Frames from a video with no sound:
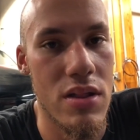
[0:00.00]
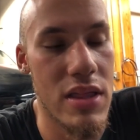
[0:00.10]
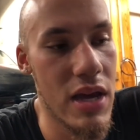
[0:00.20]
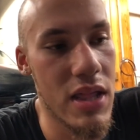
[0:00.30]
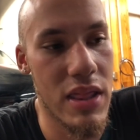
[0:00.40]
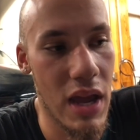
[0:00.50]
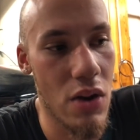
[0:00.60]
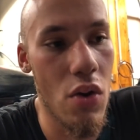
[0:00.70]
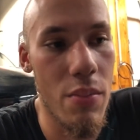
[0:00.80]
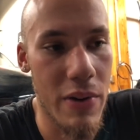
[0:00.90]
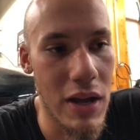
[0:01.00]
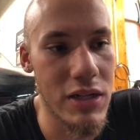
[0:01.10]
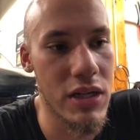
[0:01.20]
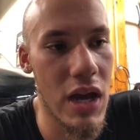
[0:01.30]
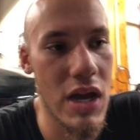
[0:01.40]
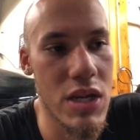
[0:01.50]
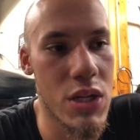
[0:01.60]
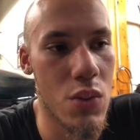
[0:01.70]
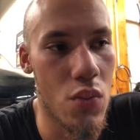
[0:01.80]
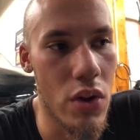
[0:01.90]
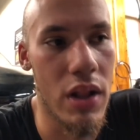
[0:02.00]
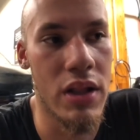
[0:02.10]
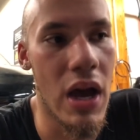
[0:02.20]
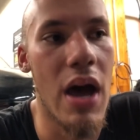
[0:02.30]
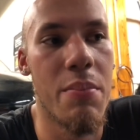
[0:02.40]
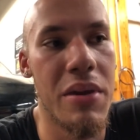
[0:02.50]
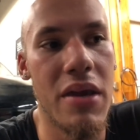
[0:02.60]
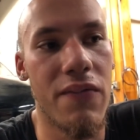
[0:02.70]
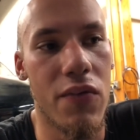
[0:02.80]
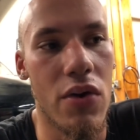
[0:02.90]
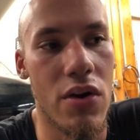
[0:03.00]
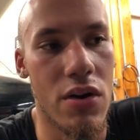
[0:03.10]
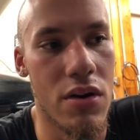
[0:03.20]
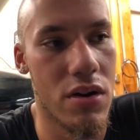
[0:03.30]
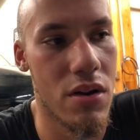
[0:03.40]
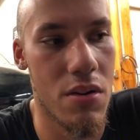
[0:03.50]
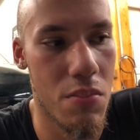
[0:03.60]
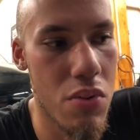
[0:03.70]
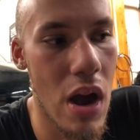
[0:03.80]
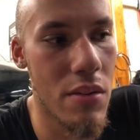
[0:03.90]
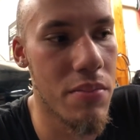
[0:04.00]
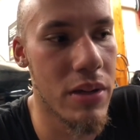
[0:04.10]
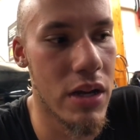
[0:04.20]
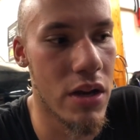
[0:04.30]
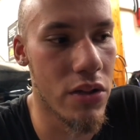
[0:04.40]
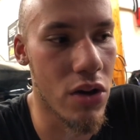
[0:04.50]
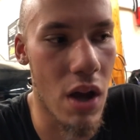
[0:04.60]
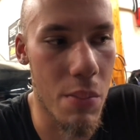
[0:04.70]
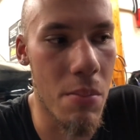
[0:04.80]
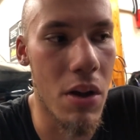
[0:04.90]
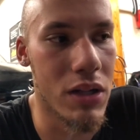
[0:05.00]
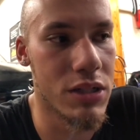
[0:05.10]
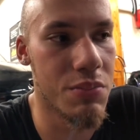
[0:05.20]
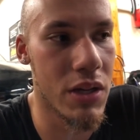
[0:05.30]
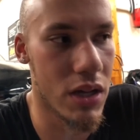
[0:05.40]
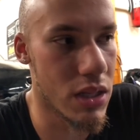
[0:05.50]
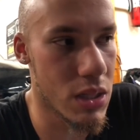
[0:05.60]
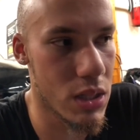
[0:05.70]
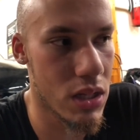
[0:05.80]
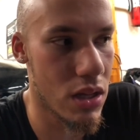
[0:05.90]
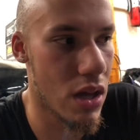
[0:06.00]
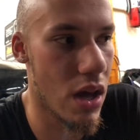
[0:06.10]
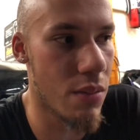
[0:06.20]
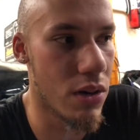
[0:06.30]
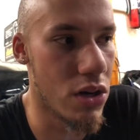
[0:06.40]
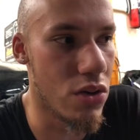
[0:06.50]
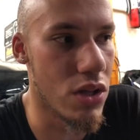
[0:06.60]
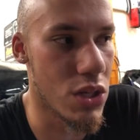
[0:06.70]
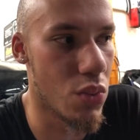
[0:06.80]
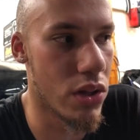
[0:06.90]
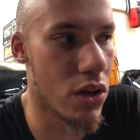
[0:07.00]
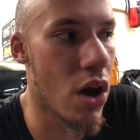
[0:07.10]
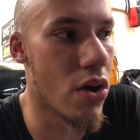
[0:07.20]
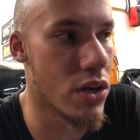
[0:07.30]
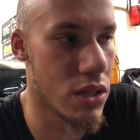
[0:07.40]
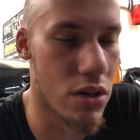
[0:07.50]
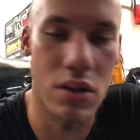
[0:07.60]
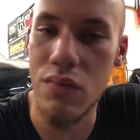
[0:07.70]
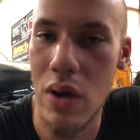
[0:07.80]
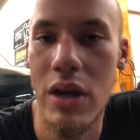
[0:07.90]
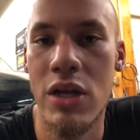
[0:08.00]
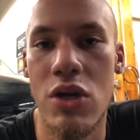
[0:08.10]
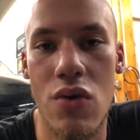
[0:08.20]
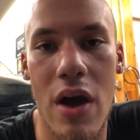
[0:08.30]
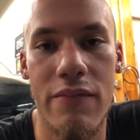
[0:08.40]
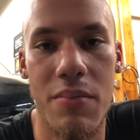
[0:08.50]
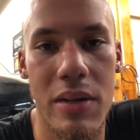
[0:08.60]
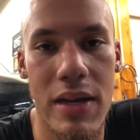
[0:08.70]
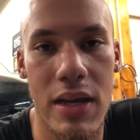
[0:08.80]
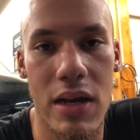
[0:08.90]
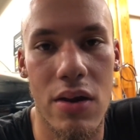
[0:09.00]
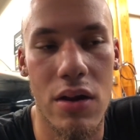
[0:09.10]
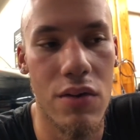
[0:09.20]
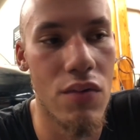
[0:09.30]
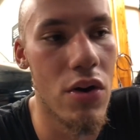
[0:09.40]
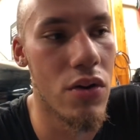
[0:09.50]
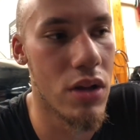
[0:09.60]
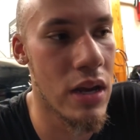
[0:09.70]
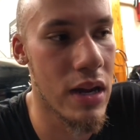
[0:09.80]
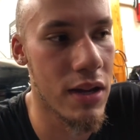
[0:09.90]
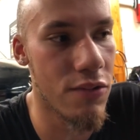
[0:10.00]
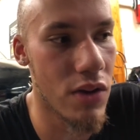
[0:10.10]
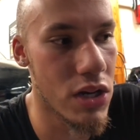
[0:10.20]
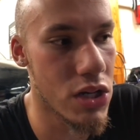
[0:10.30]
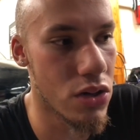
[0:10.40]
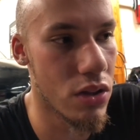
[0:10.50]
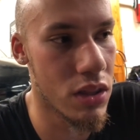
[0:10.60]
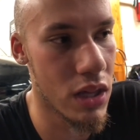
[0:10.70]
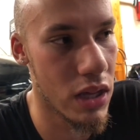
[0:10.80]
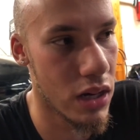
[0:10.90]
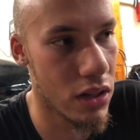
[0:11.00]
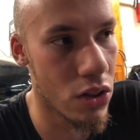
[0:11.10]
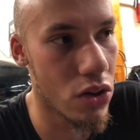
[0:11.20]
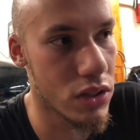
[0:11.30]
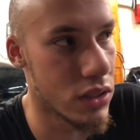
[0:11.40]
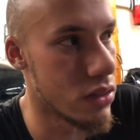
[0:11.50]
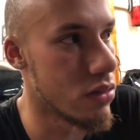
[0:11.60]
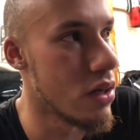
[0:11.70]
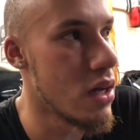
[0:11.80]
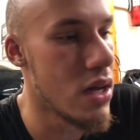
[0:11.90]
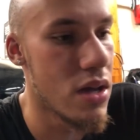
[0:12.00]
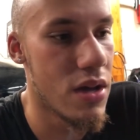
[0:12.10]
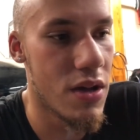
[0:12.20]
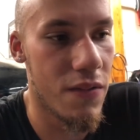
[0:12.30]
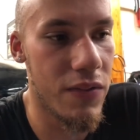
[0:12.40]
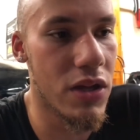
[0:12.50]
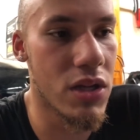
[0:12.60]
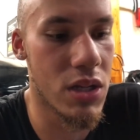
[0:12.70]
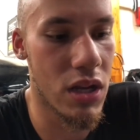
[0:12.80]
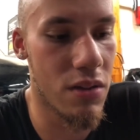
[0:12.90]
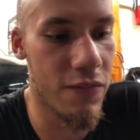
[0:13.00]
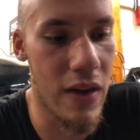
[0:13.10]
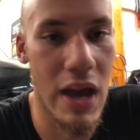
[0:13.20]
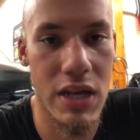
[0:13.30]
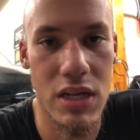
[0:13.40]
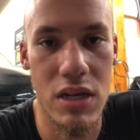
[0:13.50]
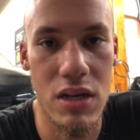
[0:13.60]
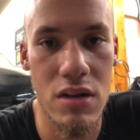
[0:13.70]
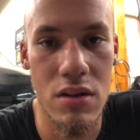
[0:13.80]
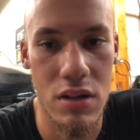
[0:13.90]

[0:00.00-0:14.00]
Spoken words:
That whole project, guys, will not be for probably another couple months, because I'm going to do this when the car is literally ready to drive and be taken out on the road, and I can register the thing and it looks and feels like a fast, and